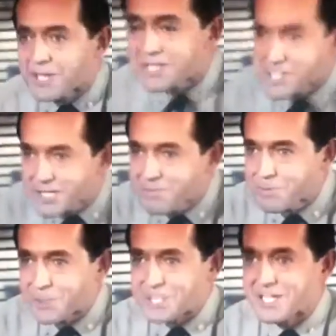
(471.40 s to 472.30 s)
Well, it's
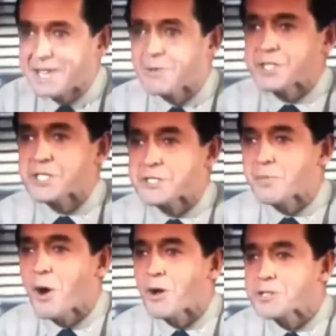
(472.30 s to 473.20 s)
simple. It's like with a
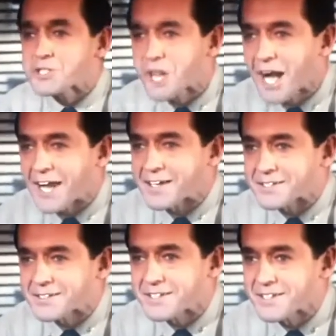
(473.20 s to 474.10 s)
small child.
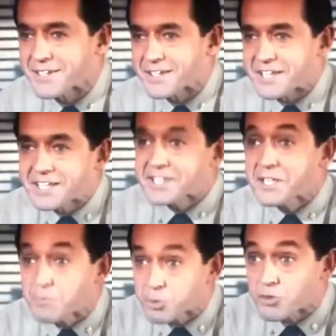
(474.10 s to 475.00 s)
They need
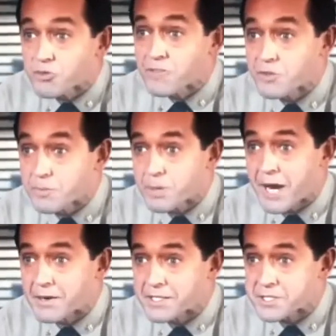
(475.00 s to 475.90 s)
the approval of their
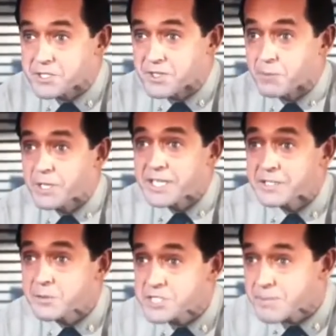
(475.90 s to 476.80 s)
parents so that when
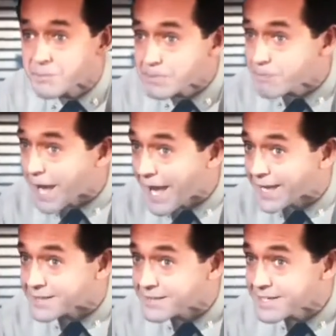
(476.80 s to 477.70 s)
they do something
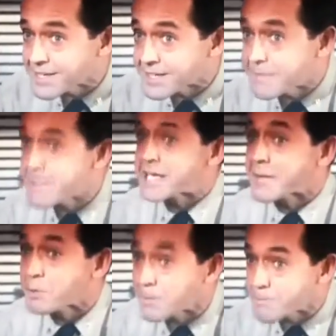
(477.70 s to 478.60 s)
bad, they
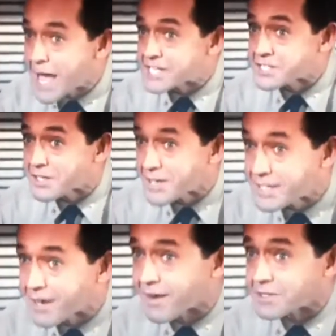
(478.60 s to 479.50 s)
make up an
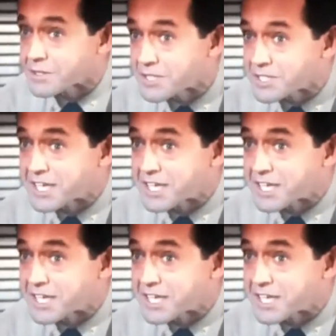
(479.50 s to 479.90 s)
imaginary character to